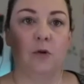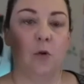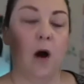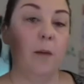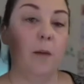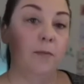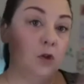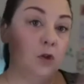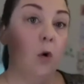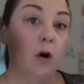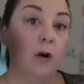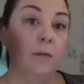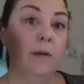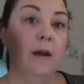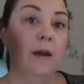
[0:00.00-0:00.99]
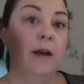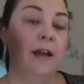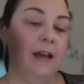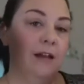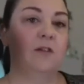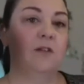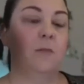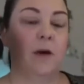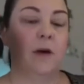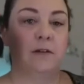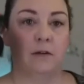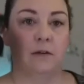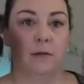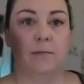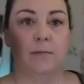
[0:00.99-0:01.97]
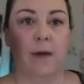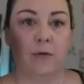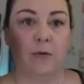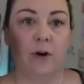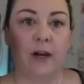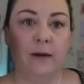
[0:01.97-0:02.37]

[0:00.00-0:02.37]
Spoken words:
absorb into their muscle memory.